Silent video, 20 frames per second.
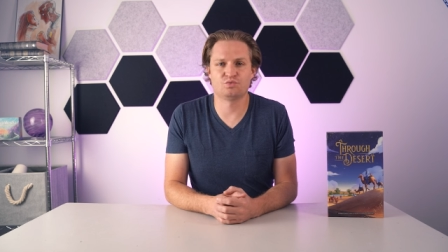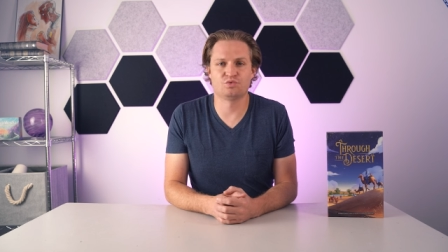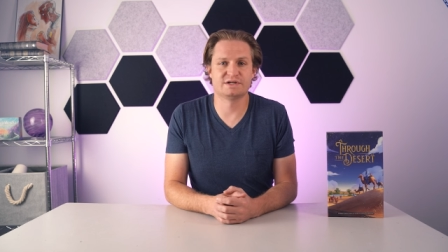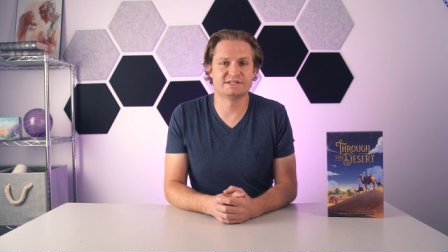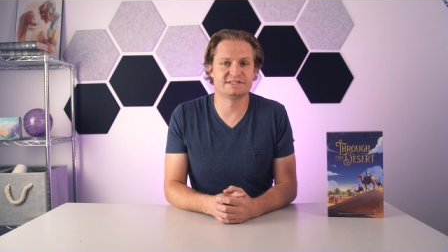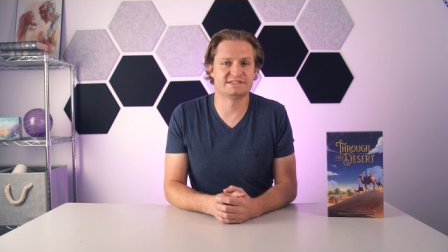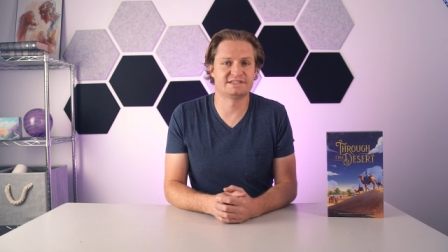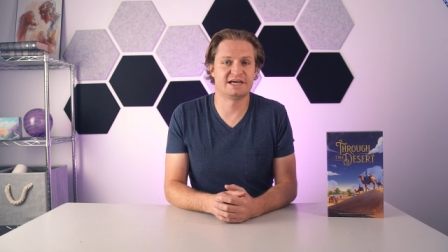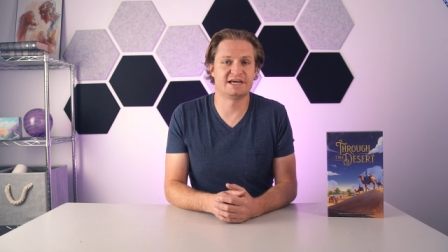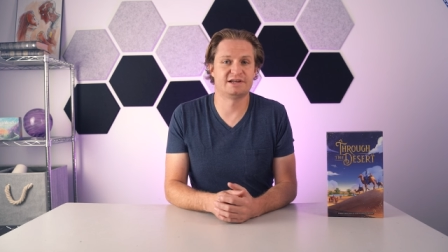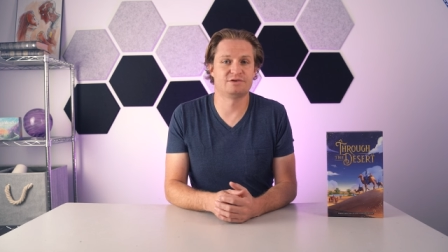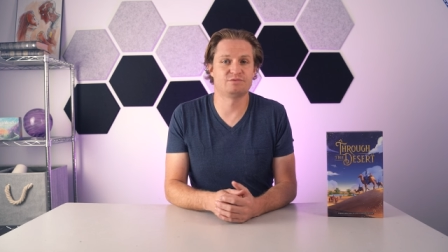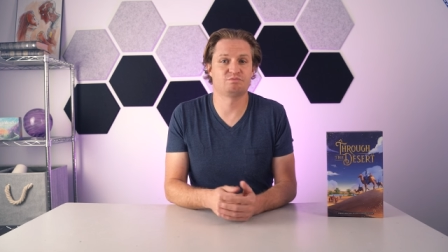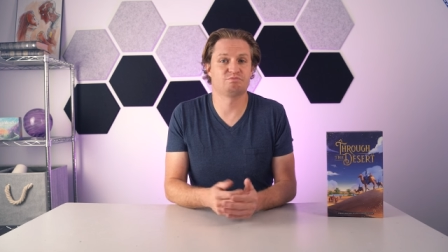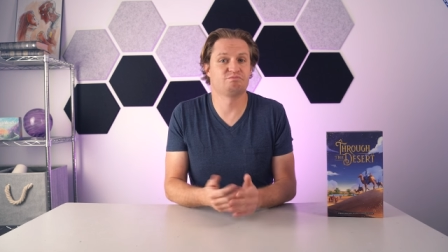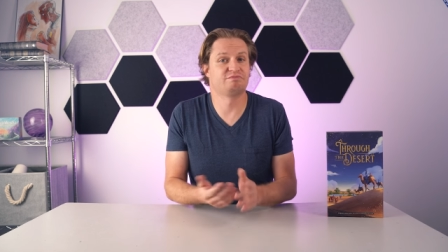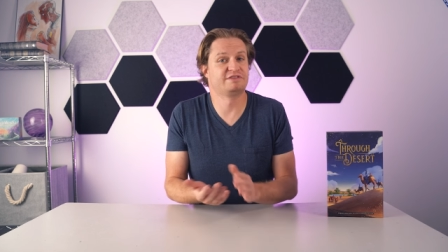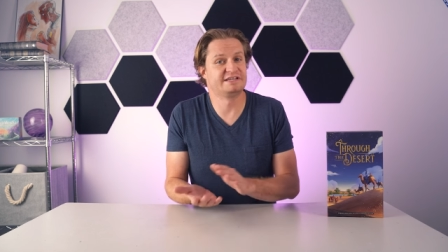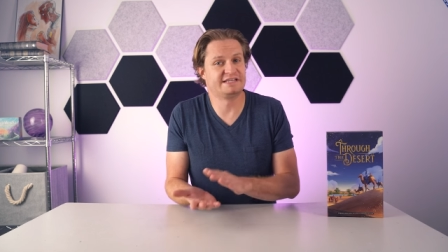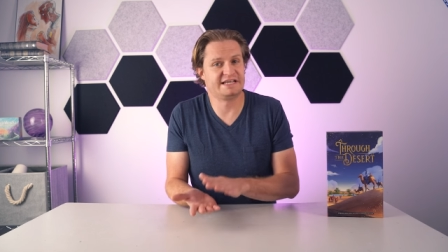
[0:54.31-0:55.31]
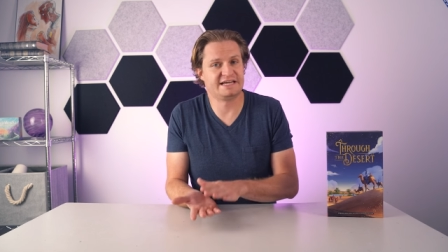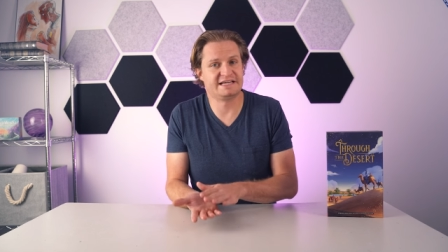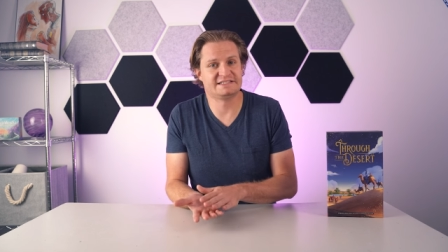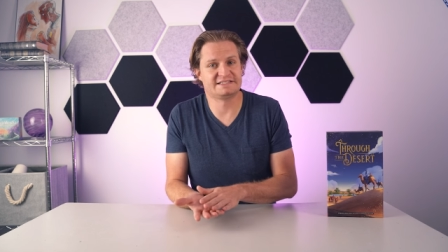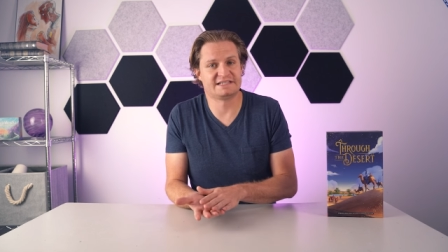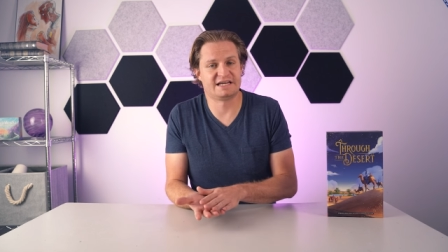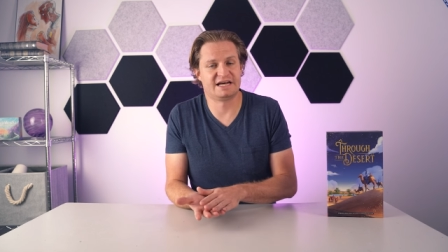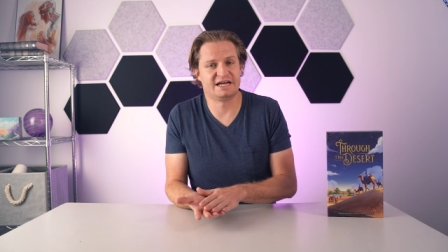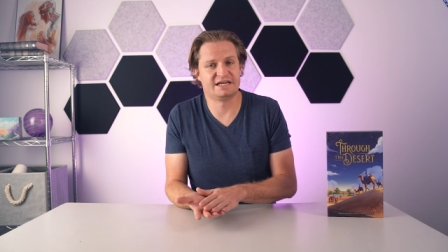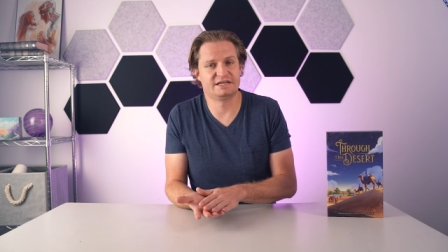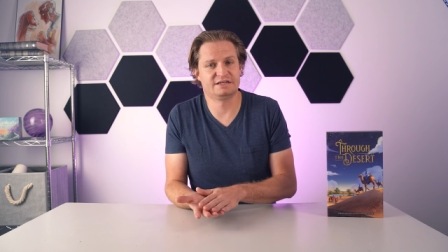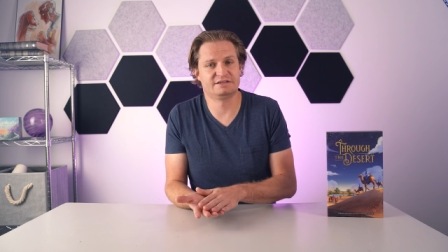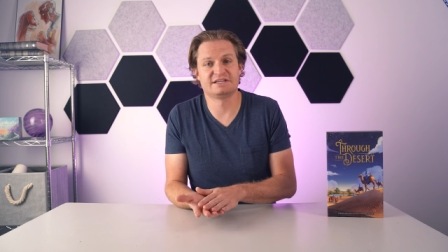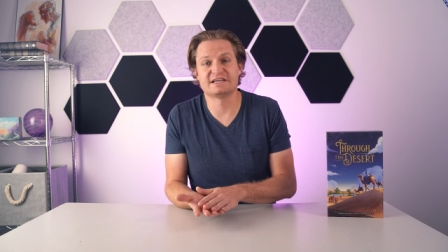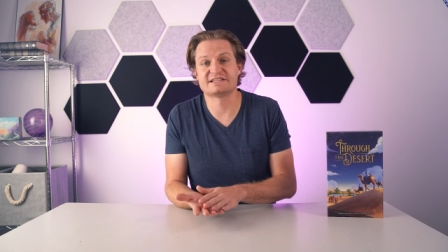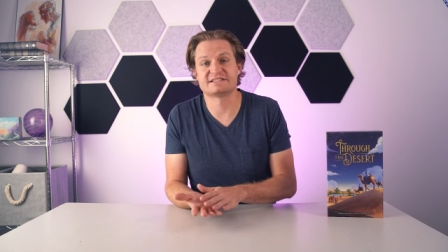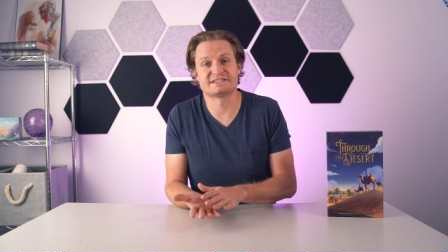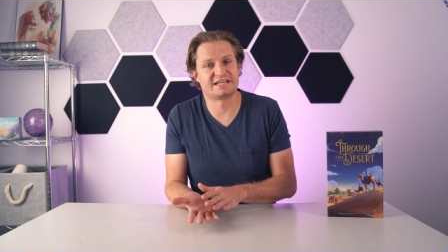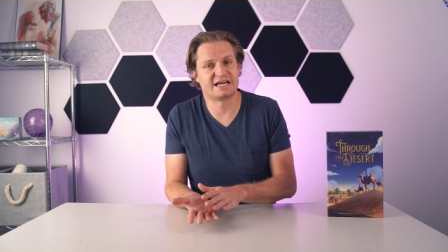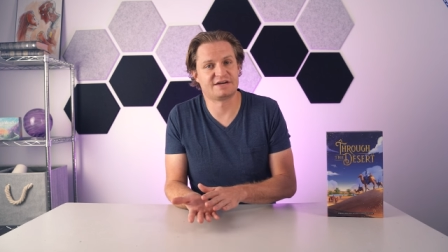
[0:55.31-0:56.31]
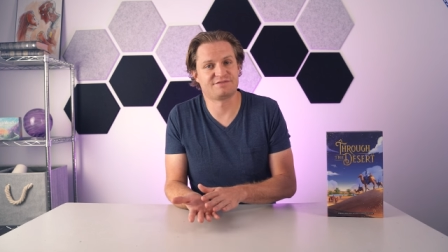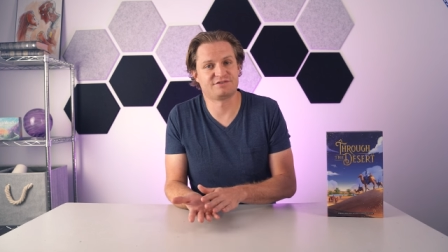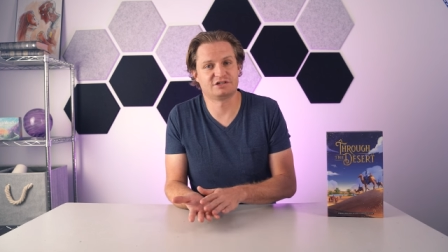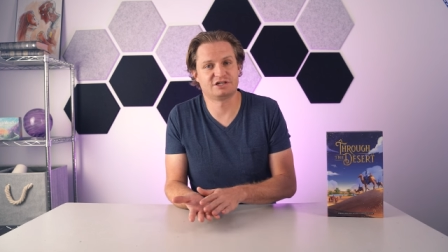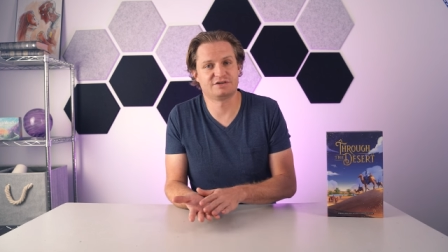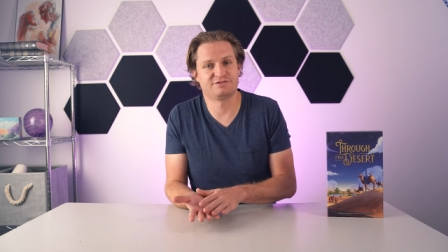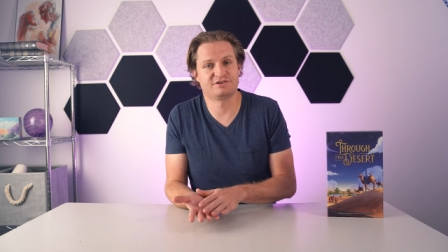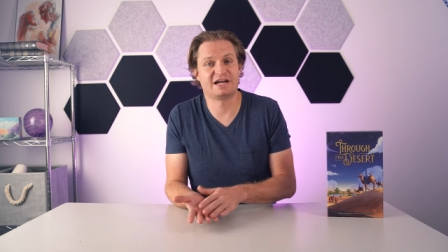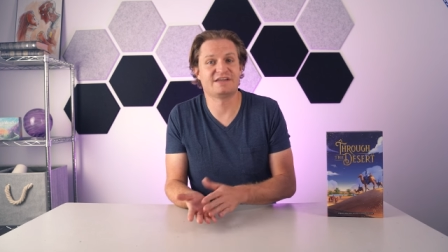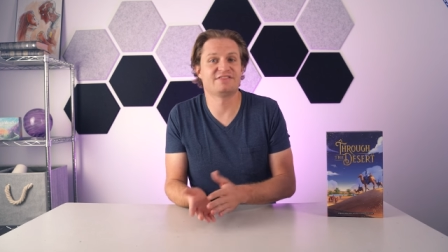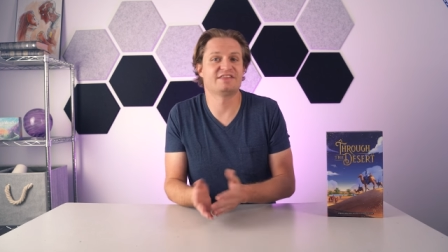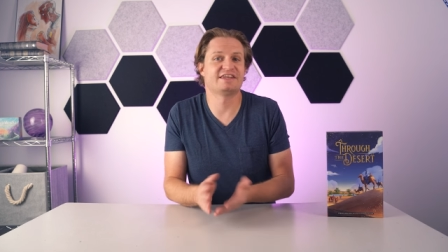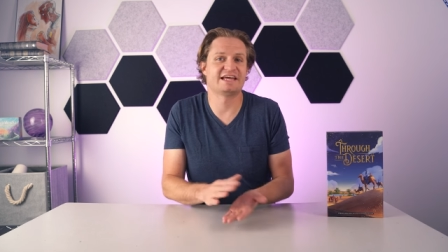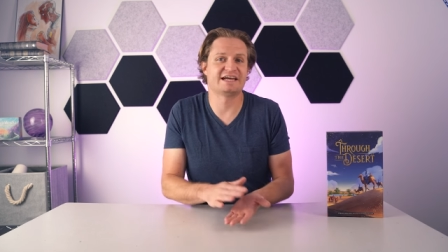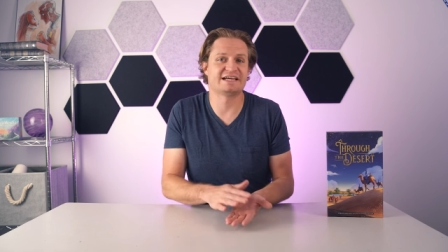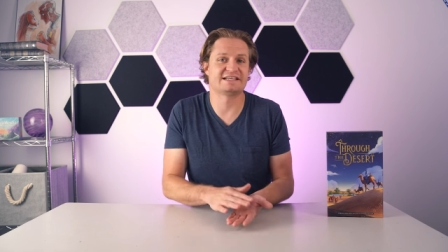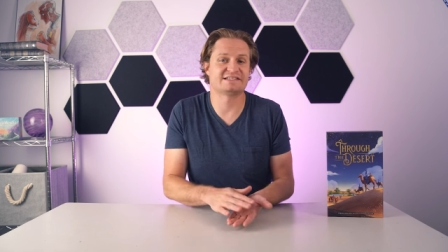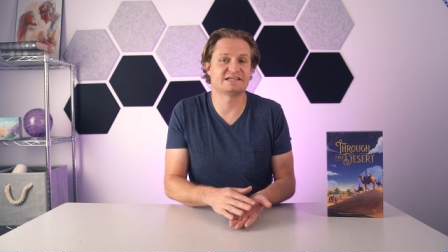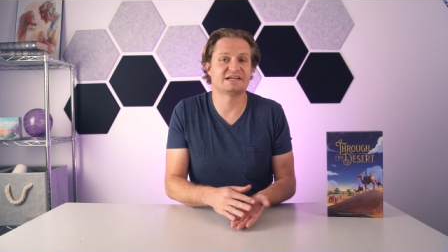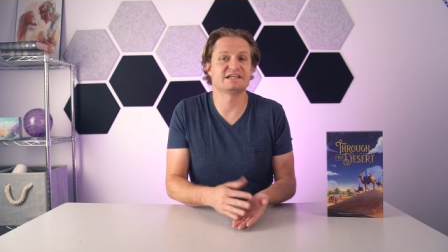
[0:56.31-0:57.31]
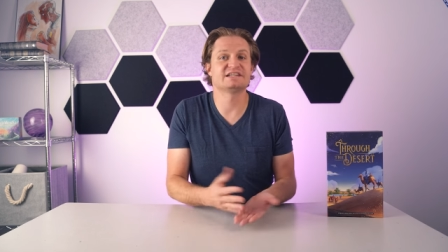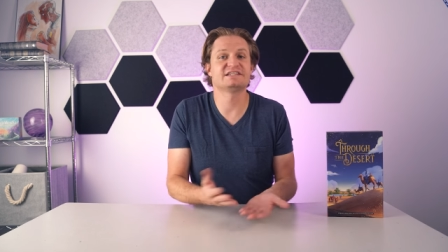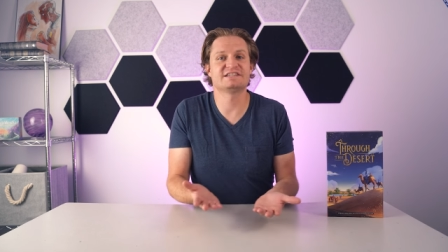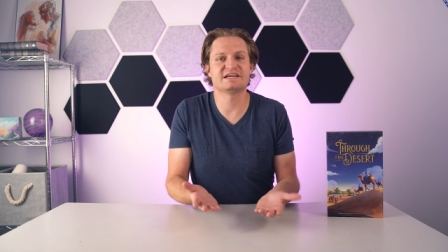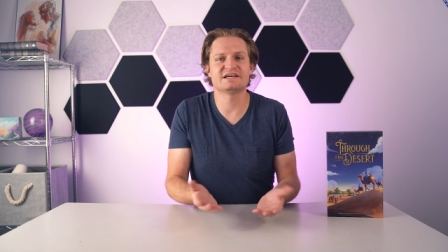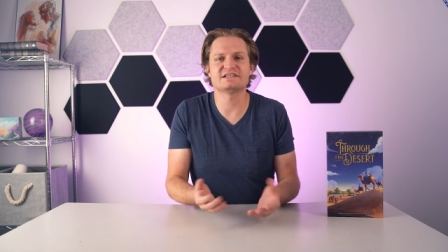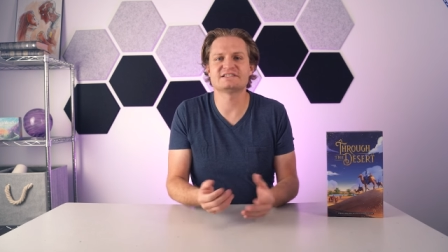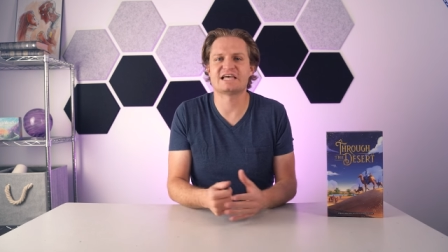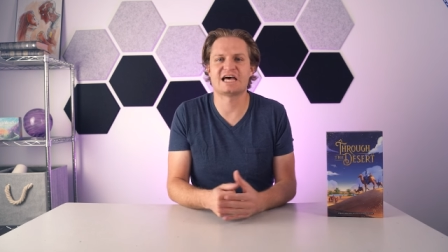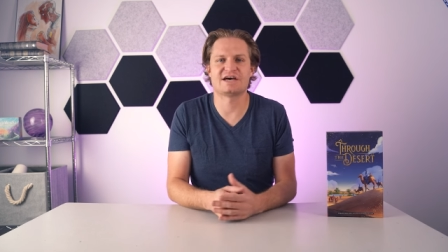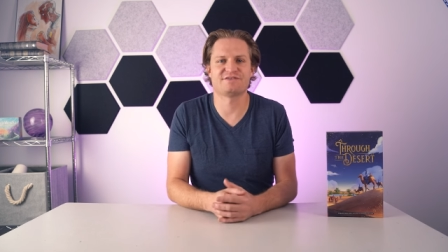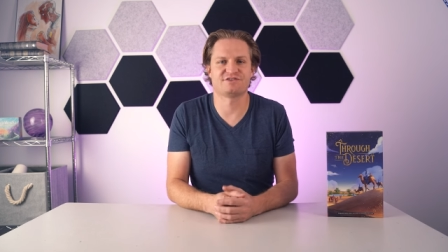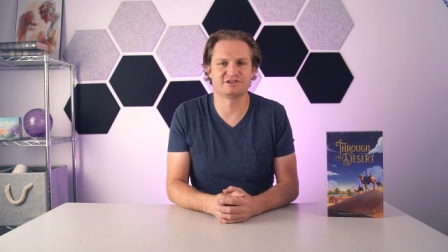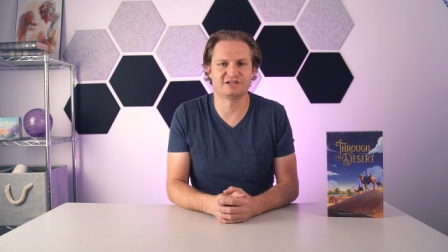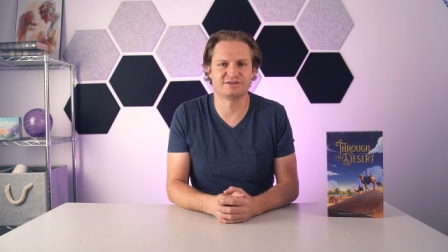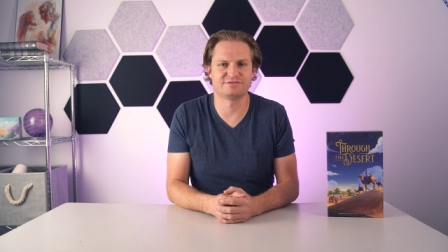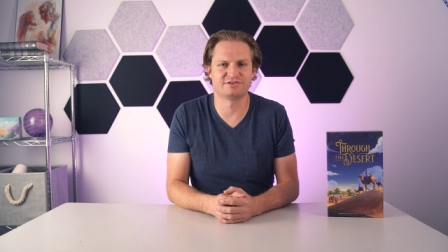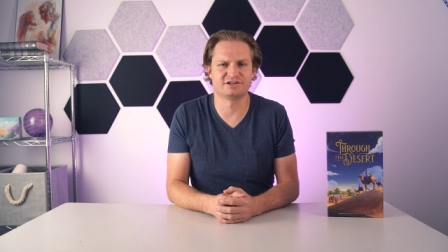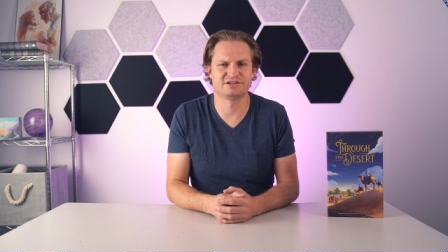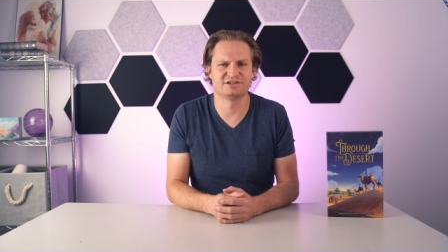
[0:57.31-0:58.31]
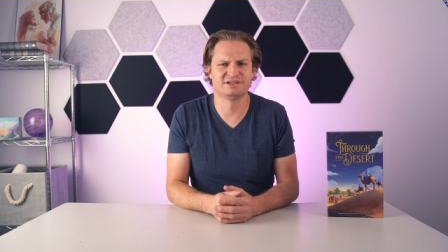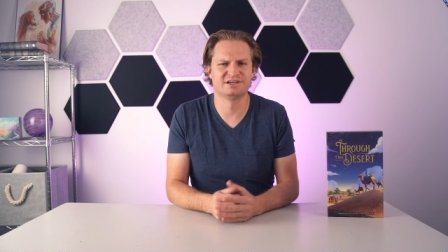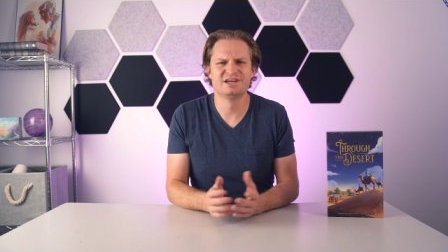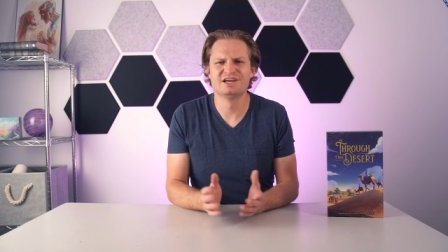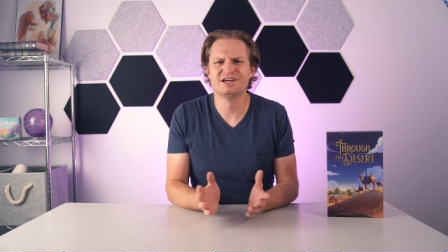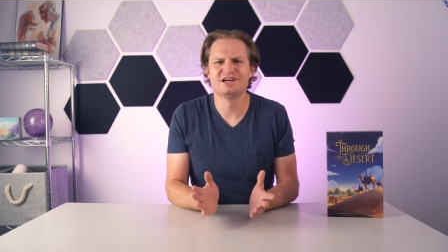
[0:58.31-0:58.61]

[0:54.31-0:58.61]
One side, the day side, doesn't have a river, and the night side does have a river.